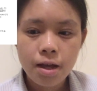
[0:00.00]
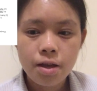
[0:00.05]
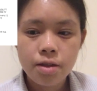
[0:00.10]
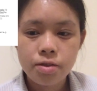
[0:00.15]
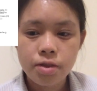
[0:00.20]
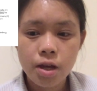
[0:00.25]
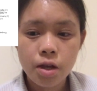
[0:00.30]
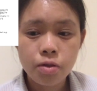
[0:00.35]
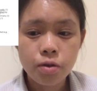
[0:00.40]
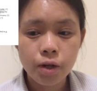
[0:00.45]

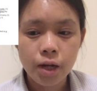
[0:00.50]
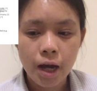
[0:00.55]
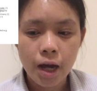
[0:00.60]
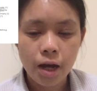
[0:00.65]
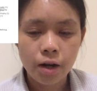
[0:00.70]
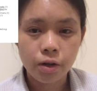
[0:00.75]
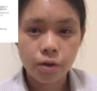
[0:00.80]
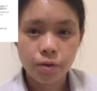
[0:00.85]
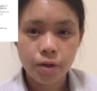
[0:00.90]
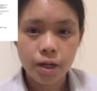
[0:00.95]
The other
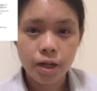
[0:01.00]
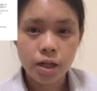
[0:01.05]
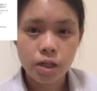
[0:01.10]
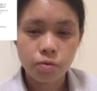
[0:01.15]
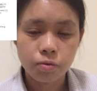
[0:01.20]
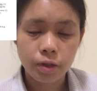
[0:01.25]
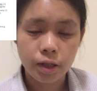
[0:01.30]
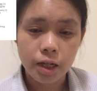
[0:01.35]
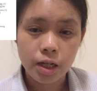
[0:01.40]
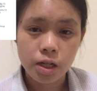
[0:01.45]
category is
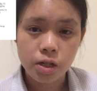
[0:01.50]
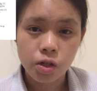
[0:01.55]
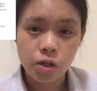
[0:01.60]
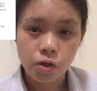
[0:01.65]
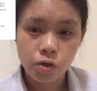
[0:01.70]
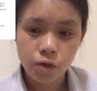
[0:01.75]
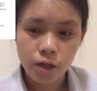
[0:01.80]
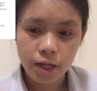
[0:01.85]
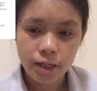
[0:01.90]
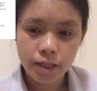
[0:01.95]
related to
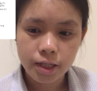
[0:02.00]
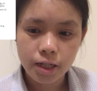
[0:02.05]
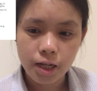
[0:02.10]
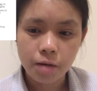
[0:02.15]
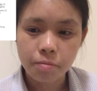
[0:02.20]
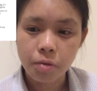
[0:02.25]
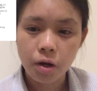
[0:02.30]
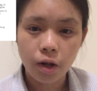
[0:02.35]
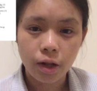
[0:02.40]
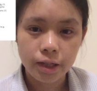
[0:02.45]
trust
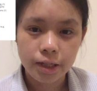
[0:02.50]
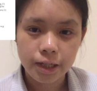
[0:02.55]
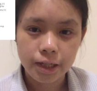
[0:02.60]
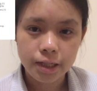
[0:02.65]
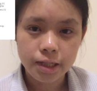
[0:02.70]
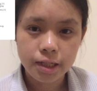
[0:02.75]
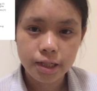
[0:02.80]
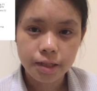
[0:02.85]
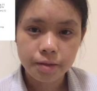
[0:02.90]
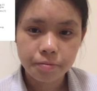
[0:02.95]
and
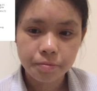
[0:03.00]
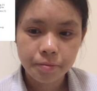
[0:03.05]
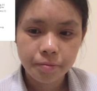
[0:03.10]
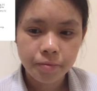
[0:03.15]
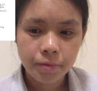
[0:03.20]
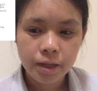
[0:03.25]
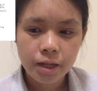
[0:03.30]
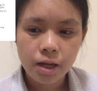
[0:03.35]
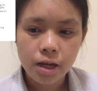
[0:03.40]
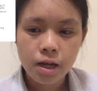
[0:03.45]
politics.
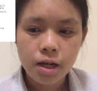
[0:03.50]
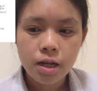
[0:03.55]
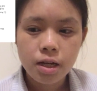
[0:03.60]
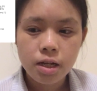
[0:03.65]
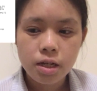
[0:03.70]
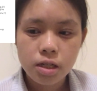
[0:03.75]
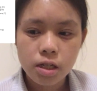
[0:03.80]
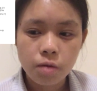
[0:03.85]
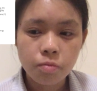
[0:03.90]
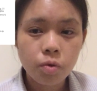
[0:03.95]

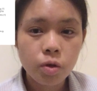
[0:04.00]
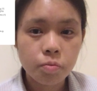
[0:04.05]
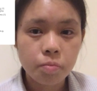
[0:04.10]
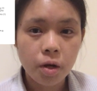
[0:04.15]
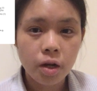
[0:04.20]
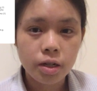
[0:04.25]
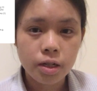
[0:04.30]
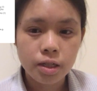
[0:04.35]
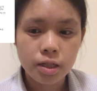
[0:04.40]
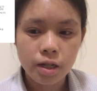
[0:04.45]
Some
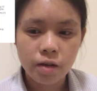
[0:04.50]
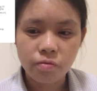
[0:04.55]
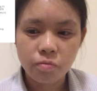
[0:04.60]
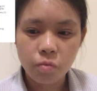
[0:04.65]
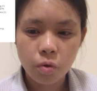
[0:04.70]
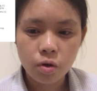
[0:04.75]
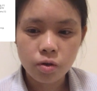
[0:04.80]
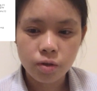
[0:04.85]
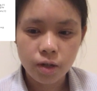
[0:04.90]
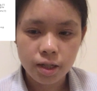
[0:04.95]
respondents have
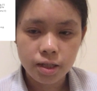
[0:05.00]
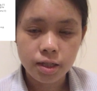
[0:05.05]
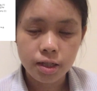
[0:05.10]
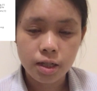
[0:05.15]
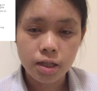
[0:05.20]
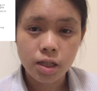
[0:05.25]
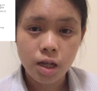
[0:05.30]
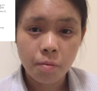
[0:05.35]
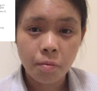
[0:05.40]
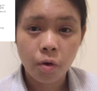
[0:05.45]
more trust
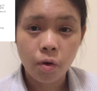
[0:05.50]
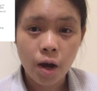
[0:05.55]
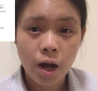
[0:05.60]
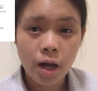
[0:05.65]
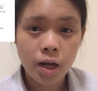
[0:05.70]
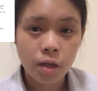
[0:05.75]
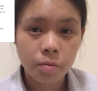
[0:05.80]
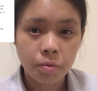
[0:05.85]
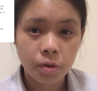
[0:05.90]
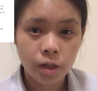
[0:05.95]
in
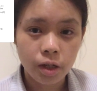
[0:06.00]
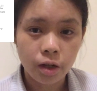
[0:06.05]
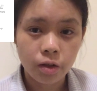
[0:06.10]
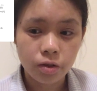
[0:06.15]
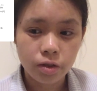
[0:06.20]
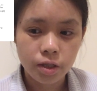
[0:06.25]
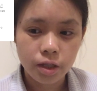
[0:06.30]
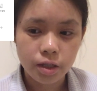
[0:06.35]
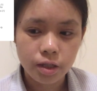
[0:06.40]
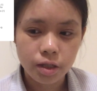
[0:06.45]
democratic political
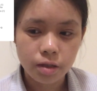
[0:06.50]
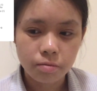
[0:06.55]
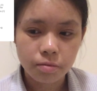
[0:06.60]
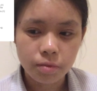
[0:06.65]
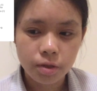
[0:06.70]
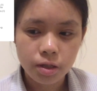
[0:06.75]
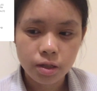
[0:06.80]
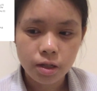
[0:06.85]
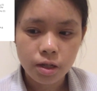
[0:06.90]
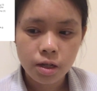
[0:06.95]

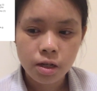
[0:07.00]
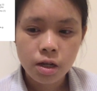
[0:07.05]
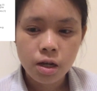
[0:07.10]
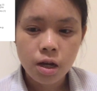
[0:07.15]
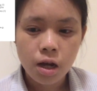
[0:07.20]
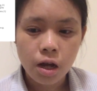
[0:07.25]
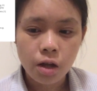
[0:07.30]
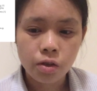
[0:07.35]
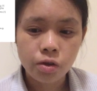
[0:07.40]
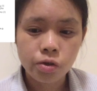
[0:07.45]
systems.
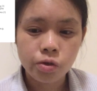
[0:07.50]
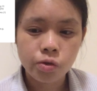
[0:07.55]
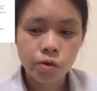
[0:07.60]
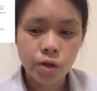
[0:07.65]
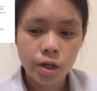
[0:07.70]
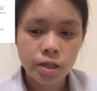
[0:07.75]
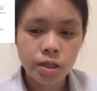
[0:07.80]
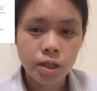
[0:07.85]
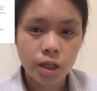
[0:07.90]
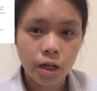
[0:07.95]
Others
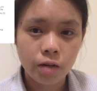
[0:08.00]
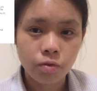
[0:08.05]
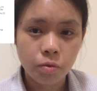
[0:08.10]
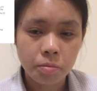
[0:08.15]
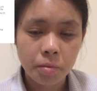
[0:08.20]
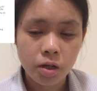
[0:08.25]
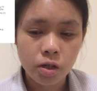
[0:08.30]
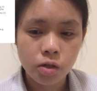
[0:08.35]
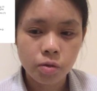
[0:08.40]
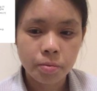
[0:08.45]
trust the
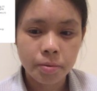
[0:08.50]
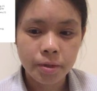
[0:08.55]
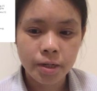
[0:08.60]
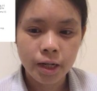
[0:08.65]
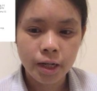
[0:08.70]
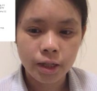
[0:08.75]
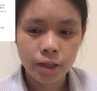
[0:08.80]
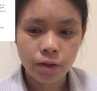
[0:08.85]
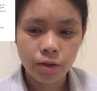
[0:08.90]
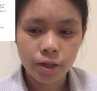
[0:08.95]
government to
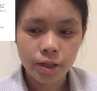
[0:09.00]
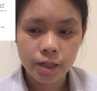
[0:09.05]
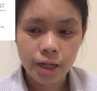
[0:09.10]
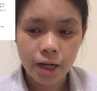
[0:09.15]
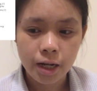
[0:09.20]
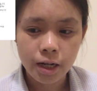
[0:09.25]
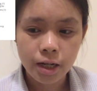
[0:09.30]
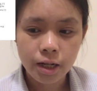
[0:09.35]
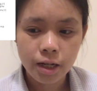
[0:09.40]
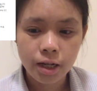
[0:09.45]
protect their
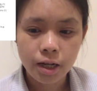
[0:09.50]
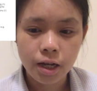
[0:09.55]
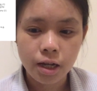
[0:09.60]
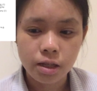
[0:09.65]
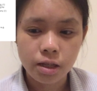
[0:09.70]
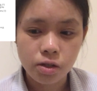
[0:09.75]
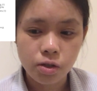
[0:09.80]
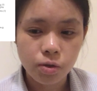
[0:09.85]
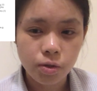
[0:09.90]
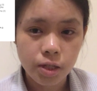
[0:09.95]
data
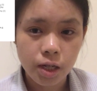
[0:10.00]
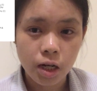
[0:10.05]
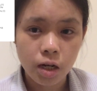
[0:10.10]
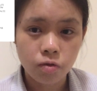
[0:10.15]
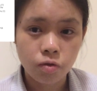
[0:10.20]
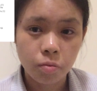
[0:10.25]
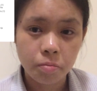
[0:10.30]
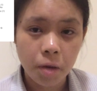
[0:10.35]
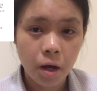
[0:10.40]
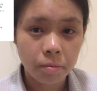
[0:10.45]
and use data
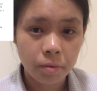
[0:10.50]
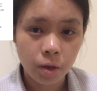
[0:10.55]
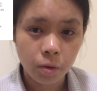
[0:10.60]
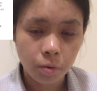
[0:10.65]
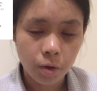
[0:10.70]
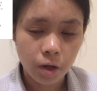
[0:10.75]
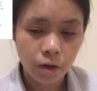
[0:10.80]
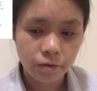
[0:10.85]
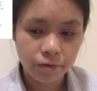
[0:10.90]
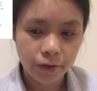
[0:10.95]
for public
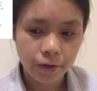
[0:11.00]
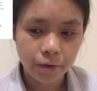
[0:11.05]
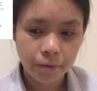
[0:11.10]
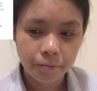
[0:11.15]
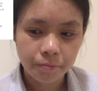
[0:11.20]
welfare.